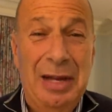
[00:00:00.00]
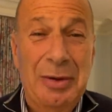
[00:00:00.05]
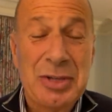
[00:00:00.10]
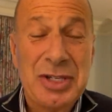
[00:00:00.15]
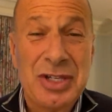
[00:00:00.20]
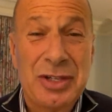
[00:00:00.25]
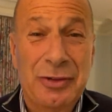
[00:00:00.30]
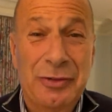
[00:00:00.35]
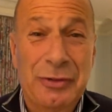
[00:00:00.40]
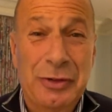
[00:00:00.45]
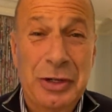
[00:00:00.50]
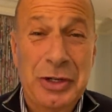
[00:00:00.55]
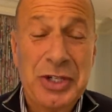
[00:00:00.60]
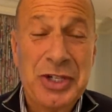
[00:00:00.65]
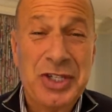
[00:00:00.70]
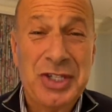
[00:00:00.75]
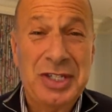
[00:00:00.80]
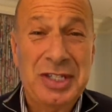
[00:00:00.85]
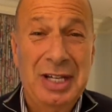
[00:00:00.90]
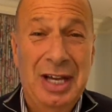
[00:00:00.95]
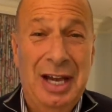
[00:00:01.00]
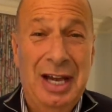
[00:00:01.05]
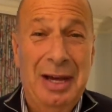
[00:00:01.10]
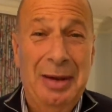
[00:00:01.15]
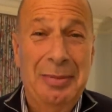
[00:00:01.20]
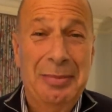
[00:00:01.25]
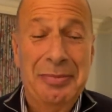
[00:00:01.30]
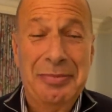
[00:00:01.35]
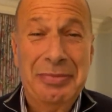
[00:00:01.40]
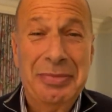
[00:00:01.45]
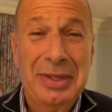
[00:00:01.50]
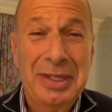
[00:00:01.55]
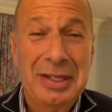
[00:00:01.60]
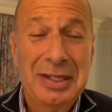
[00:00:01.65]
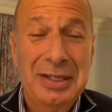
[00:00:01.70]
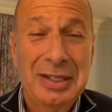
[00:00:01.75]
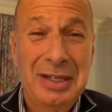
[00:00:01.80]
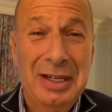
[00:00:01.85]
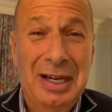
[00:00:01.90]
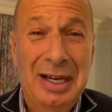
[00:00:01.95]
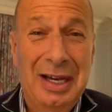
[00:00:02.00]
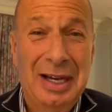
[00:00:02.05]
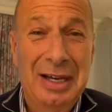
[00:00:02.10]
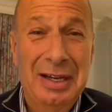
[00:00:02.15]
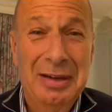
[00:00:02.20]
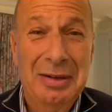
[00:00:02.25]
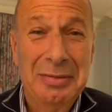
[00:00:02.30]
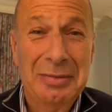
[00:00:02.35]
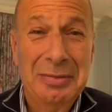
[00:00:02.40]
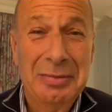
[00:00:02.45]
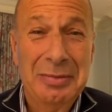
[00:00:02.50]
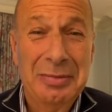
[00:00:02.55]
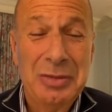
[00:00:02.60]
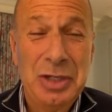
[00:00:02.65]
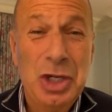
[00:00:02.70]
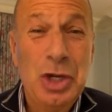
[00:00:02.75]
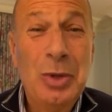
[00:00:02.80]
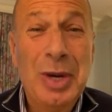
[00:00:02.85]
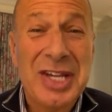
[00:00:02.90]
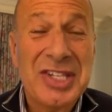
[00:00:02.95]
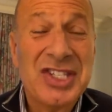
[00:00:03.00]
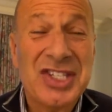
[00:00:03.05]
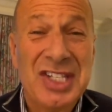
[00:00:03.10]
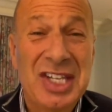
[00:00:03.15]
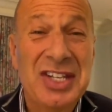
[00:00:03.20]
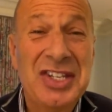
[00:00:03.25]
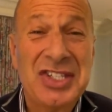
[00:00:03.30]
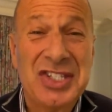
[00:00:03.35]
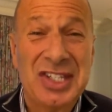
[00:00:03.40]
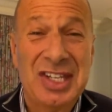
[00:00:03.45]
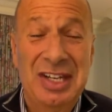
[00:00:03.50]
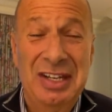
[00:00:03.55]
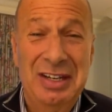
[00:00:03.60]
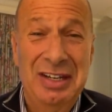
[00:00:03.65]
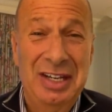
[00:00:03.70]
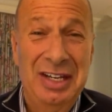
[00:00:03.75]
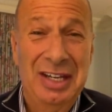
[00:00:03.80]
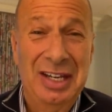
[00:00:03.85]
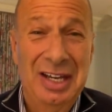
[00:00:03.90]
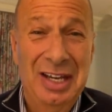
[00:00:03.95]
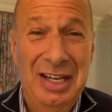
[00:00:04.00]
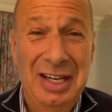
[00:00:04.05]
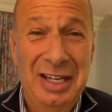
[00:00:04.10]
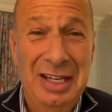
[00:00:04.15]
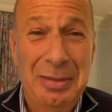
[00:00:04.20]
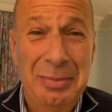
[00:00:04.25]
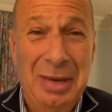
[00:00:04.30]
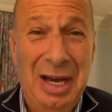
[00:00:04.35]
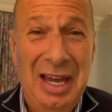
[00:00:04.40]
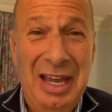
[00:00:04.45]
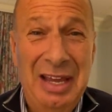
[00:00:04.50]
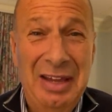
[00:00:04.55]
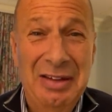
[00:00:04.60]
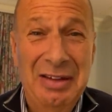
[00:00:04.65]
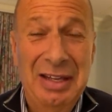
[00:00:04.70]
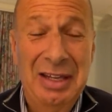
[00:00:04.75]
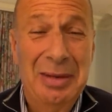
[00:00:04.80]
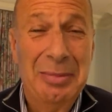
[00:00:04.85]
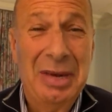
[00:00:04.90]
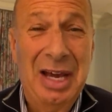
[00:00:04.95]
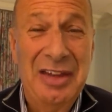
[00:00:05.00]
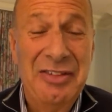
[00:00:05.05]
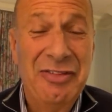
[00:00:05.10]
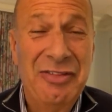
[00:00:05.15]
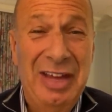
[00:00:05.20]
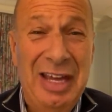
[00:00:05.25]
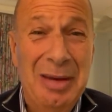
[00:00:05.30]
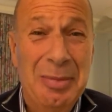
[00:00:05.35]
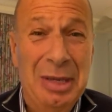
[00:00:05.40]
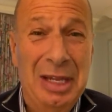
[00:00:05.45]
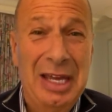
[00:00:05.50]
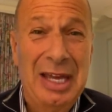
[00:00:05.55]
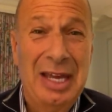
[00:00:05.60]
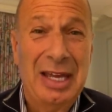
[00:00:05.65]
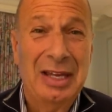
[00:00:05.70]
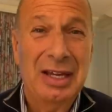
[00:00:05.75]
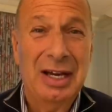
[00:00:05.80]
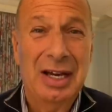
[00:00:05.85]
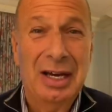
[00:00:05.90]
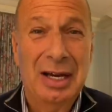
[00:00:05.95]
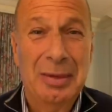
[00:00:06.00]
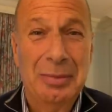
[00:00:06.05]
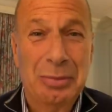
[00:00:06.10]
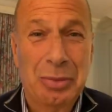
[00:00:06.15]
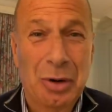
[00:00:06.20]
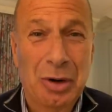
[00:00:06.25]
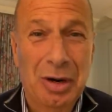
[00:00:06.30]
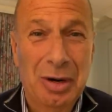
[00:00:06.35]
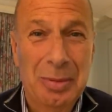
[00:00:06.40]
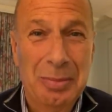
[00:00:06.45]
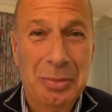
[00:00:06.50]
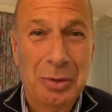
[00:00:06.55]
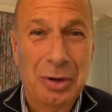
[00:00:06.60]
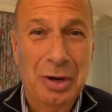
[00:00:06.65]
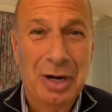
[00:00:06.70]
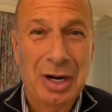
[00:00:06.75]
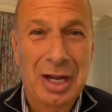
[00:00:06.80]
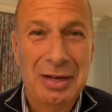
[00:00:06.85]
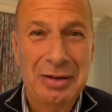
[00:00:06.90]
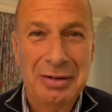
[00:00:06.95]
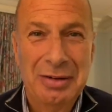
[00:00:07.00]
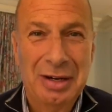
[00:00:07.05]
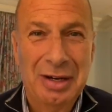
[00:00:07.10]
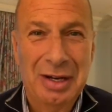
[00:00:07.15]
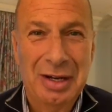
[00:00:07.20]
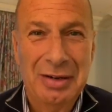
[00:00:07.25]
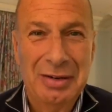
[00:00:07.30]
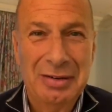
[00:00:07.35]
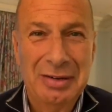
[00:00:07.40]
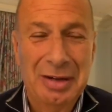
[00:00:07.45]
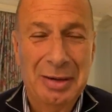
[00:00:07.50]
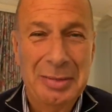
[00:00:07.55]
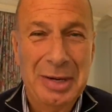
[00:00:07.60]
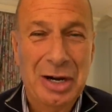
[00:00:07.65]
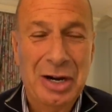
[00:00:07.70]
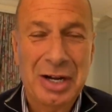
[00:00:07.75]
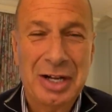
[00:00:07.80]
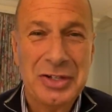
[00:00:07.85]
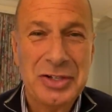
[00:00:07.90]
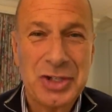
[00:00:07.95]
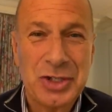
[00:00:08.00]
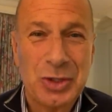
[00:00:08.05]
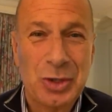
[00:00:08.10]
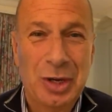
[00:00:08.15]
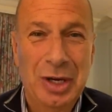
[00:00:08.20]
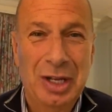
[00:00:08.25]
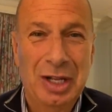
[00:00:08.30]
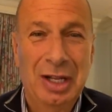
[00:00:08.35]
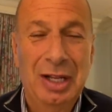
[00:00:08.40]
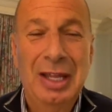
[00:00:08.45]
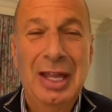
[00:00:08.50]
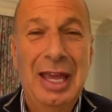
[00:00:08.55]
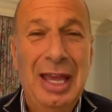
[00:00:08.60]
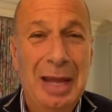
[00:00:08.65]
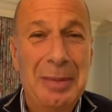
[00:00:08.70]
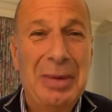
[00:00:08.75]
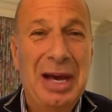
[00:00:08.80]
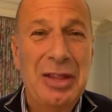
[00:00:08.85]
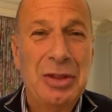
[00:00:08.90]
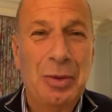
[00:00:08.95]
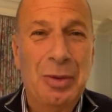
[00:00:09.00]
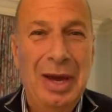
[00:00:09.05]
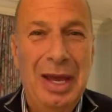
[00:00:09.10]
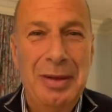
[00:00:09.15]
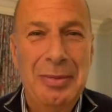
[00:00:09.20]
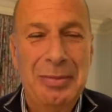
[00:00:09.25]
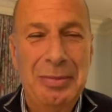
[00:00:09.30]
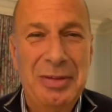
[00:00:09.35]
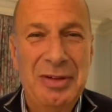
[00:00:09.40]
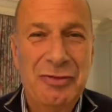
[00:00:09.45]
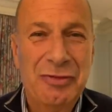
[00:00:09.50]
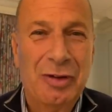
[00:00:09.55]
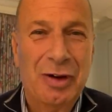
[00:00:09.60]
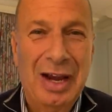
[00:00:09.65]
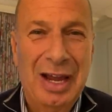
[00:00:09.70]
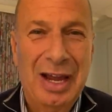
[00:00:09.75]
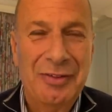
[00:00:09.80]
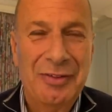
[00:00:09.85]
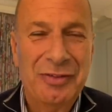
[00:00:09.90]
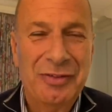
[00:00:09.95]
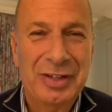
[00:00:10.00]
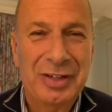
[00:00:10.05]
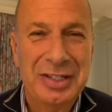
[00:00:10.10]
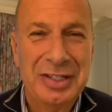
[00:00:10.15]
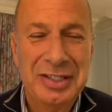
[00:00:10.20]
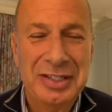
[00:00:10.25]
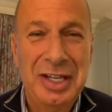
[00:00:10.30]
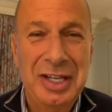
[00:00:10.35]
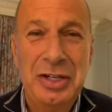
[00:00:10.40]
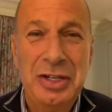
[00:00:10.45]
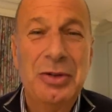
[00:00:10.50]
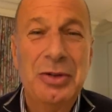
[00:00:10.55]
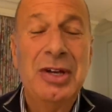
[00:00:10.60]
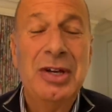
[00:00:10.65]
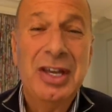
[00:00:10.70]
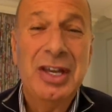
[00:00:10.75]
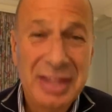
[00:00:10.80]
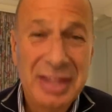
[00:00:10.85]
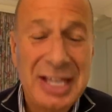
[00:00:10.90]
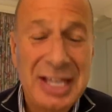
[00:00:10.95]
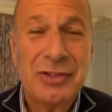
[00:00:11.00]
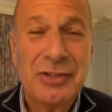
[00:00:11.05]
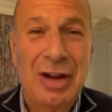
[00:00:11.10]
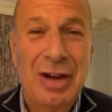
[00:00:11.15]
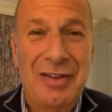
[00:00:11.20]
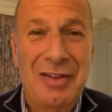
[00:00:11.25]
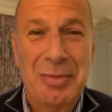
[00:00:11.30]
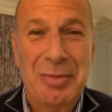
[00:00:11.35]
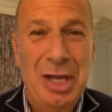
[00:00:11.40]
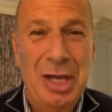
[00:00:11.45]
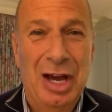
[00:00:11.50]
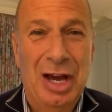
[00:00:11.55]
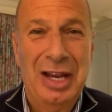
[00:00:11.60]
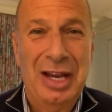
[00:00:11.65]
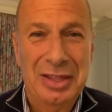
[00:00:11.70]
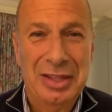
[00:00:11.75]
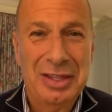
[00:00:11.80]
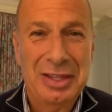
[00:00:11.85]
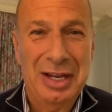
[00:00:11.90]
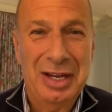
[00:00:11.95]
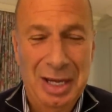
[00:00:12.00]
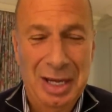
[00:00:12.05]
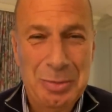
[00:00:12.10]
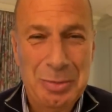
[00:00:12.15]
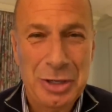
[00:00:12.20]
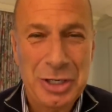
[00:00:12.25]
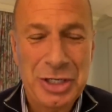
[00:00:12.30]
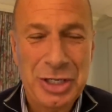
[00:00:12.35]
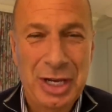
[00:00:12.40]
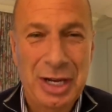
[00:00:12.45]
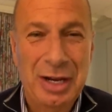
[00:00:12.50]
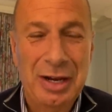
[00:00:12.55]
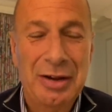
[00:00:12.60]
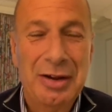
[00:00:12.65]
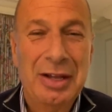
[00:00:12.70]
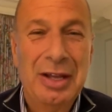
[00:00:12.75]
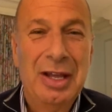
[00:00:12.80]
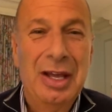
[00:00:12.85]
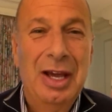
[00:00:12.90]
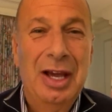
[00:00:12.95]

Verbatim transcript: I was the first um, uh, U.S. citizen uh, in my in my family, uh, born born on on American soil. And by the way, before I continue, thanks for having me on, Anthony. I appreciate it.